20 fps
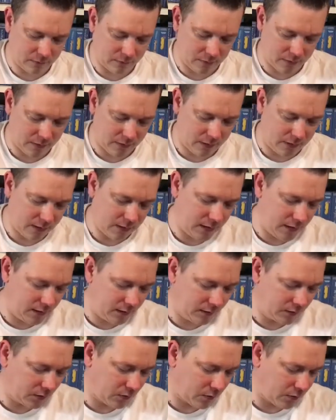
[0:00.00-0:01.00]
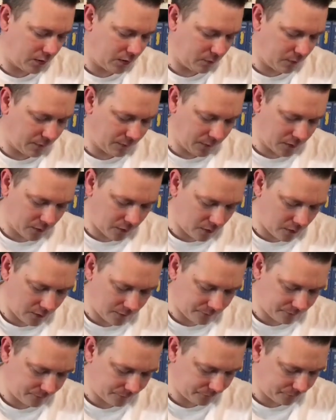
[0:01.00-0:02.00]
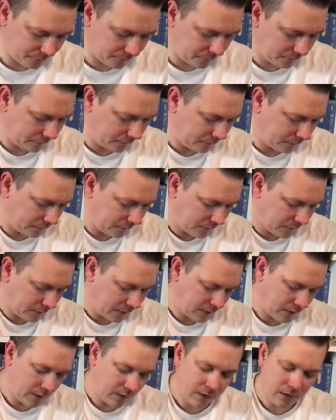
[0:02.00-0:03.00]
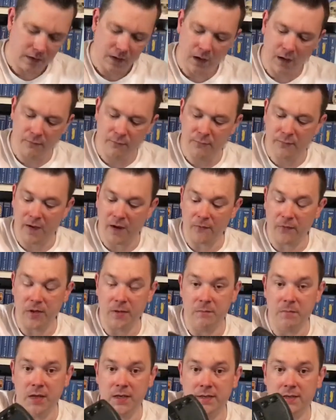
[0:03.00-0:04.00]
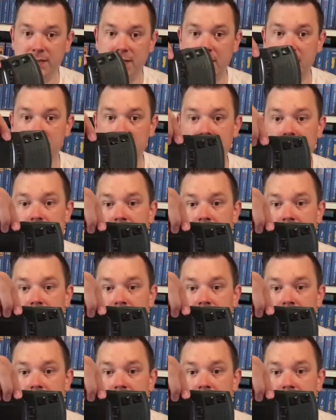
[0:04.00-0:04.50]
And then inside we've got a very minty